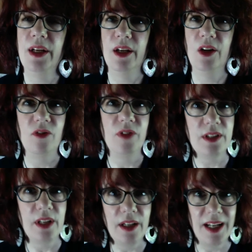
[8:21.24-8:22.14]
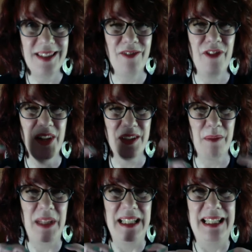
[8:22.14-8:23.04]
And all of a sudden I felt
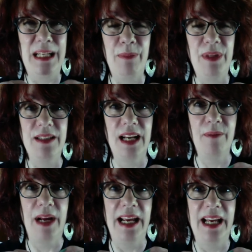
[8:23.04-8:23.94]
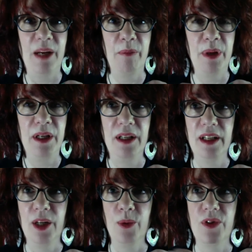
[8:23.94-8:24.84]
something deep inside my hip.
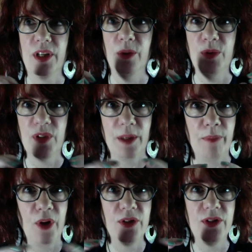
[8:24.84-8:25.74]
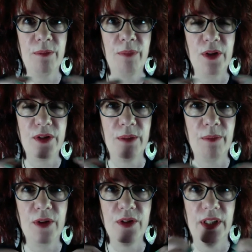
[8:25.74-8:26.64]
It was like pulsing, pulsing,
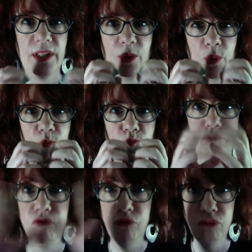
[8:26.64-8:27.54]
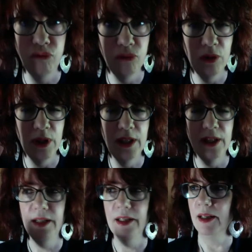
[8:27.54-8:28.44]
pulsing, and then it went.
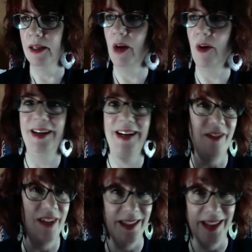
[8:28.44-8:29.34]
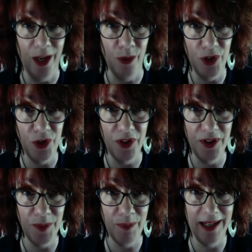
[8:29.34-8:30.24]
Now, I didn't have any language for
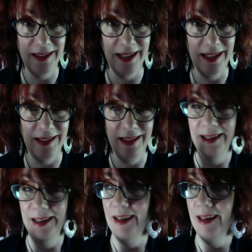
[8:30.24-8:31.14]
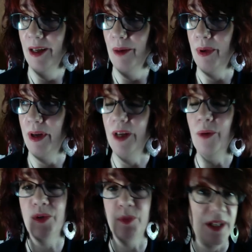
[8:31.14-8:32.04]
this back then, but it
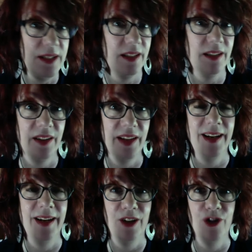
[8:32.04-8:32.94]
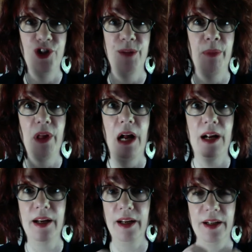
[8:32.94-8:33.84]
was basically like an energy block,
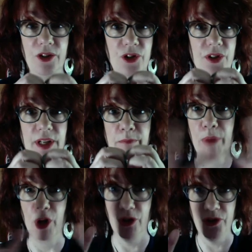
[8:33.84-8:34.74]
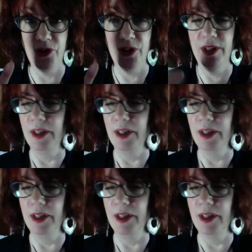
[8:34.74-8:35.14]
and it just like burst.